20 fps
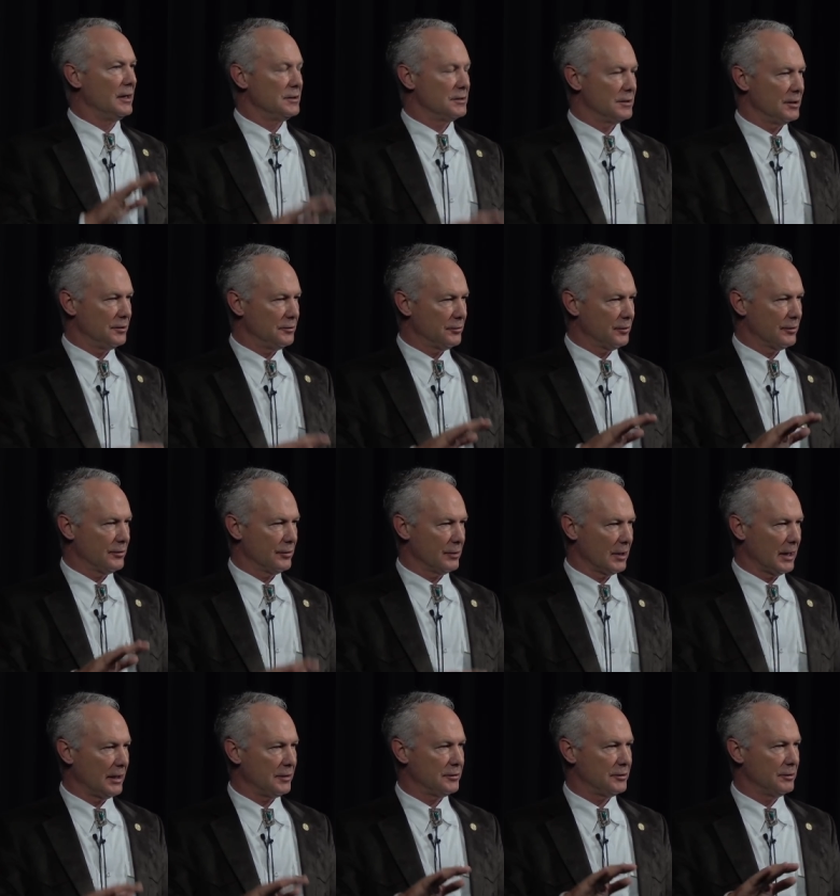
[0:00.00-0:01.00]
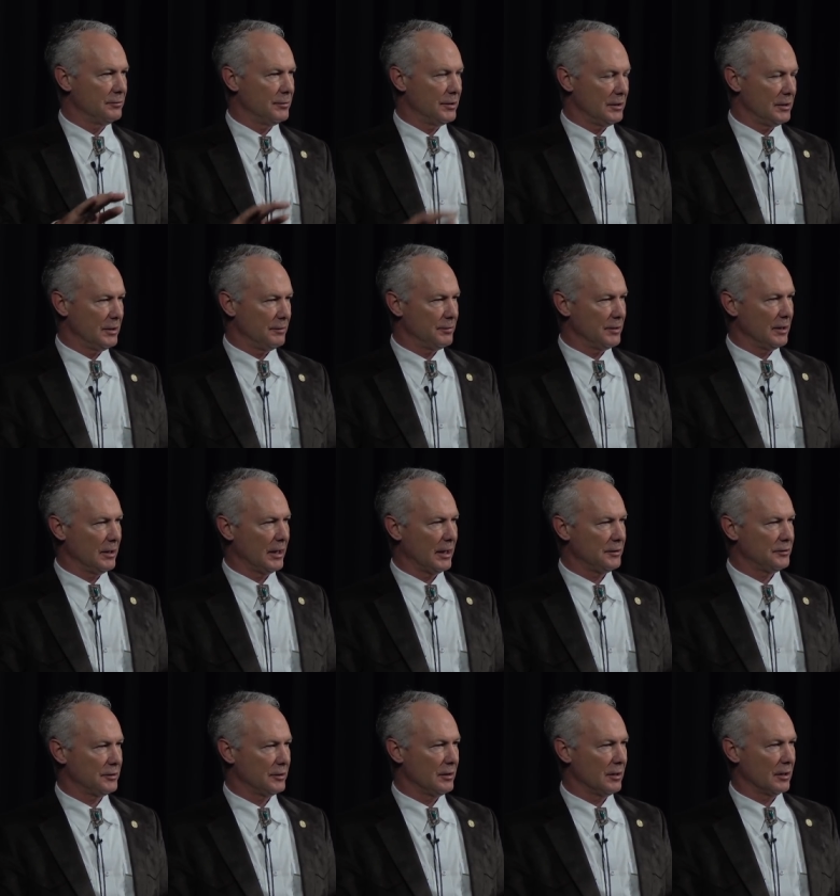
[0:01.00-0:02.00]
centric relation
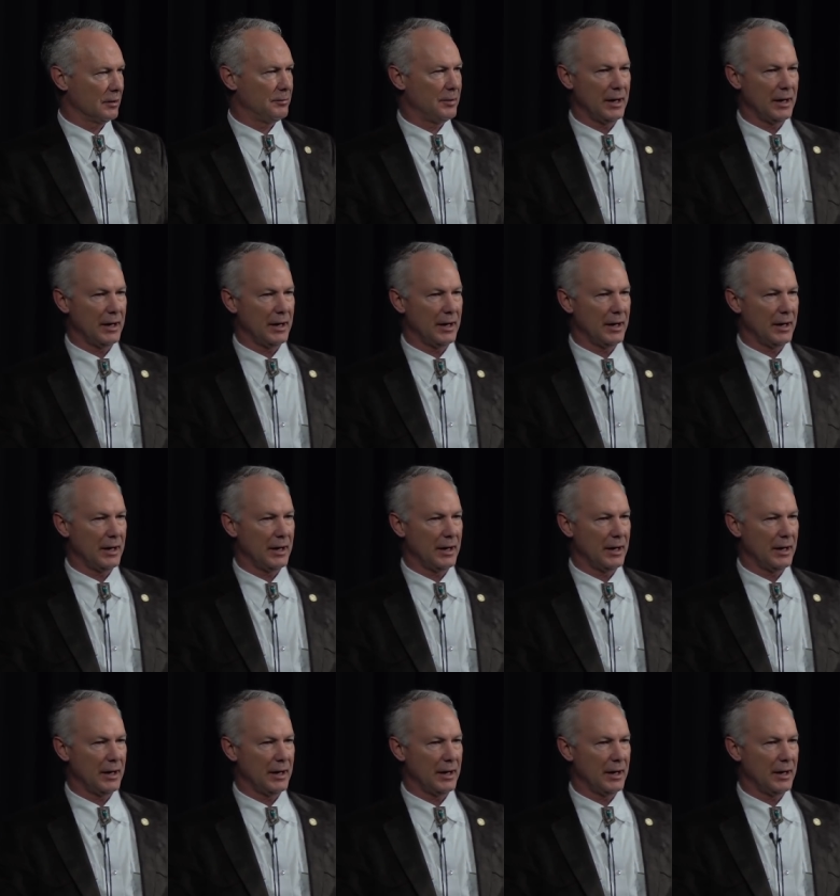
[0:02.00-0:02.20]
manipulation on a